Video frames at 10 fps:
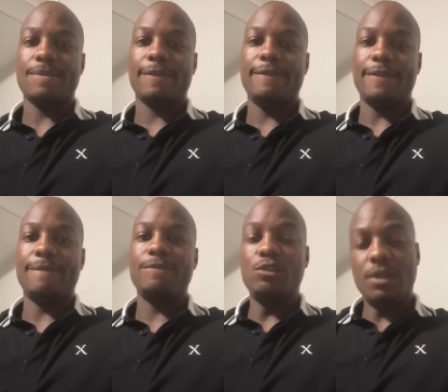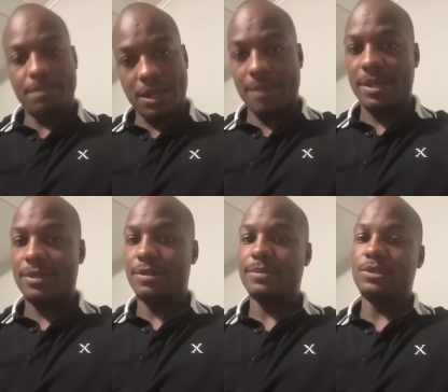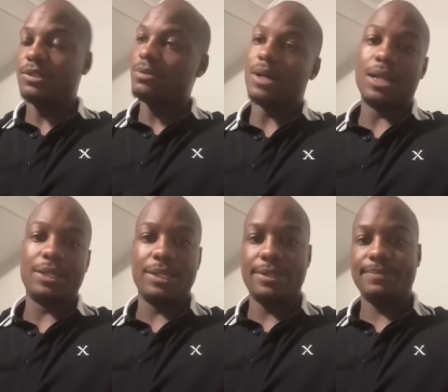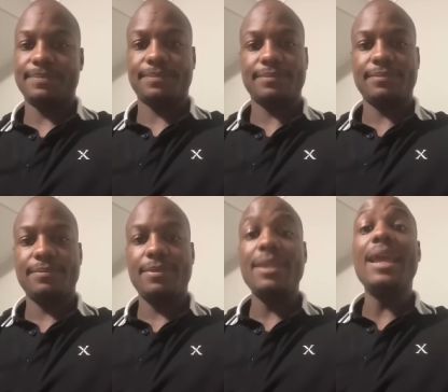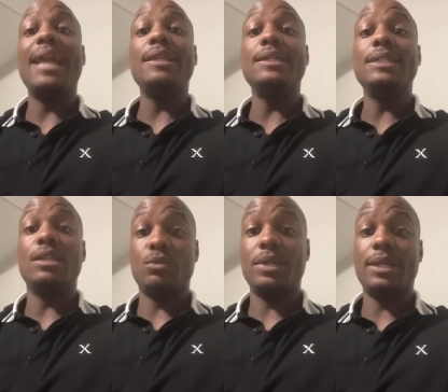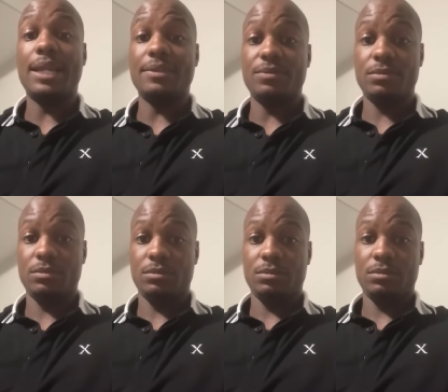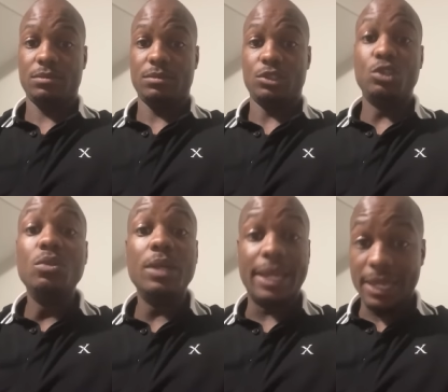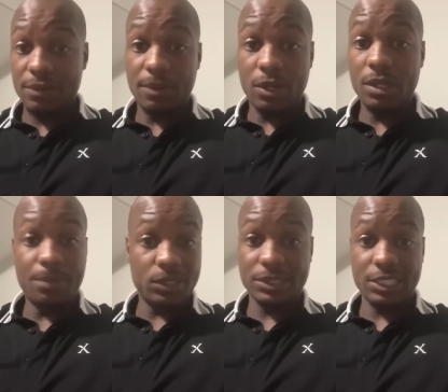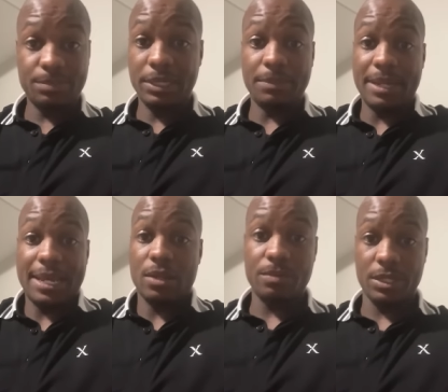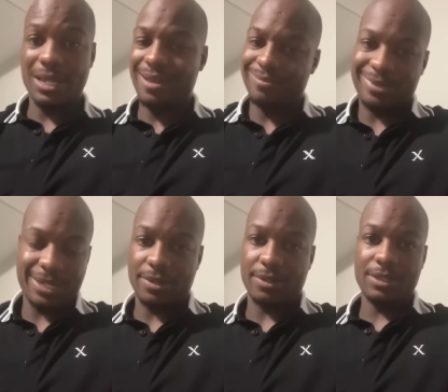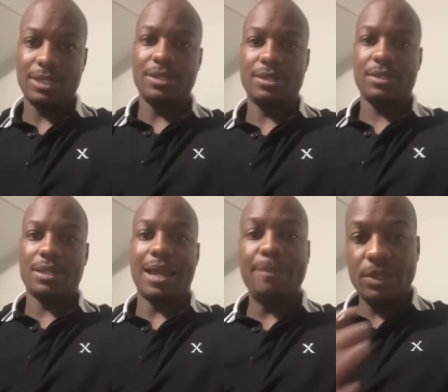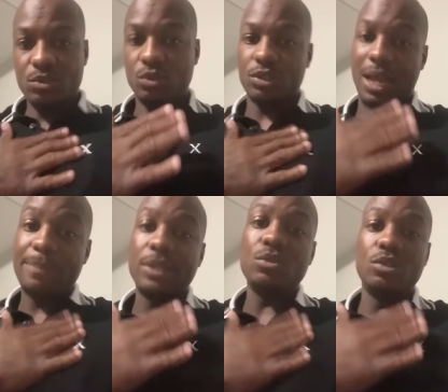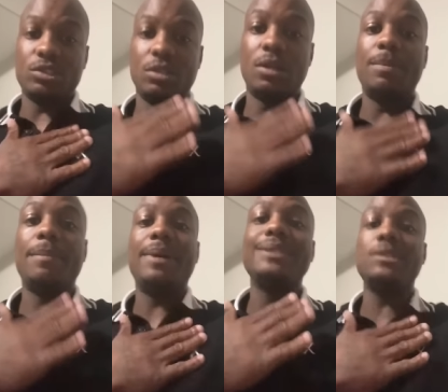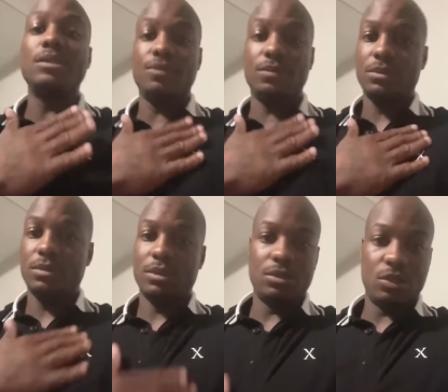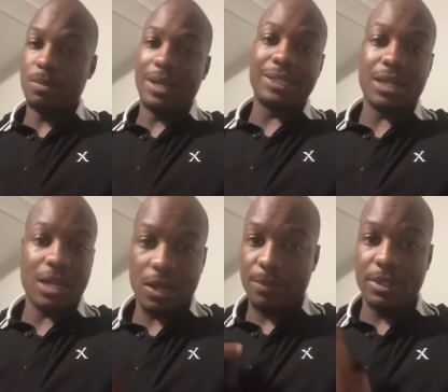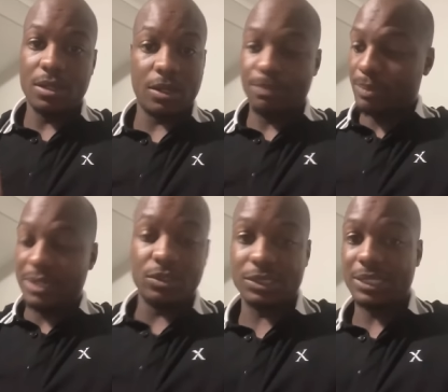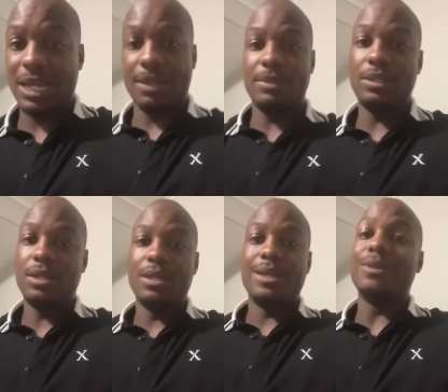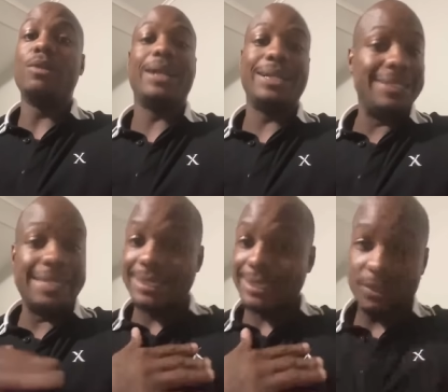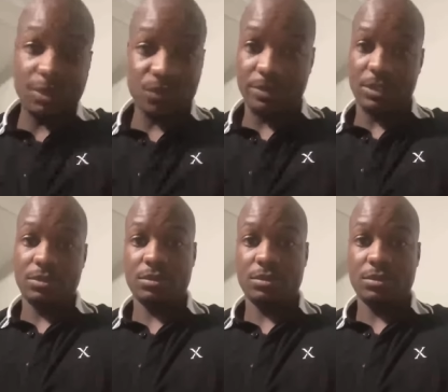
Yeah, you could block my number. You could do all of that. I love you in real life. You and every other person that's speaking bad on me. I don't care. I've been through I've been through the storm by myself. Nobody called me or been on the side of me. Nobody did nothing for me.